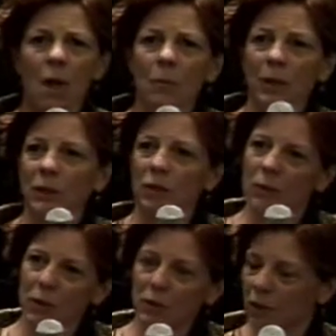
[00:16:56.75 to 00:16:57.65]
But you know
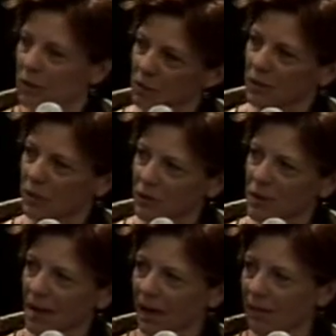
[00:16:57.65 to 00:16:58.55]
what you can do with your
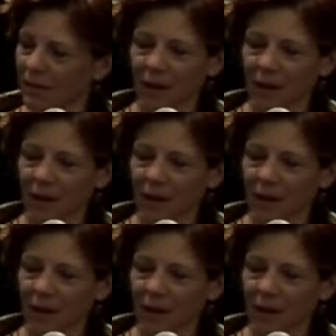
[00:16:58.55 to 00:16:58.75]
staff?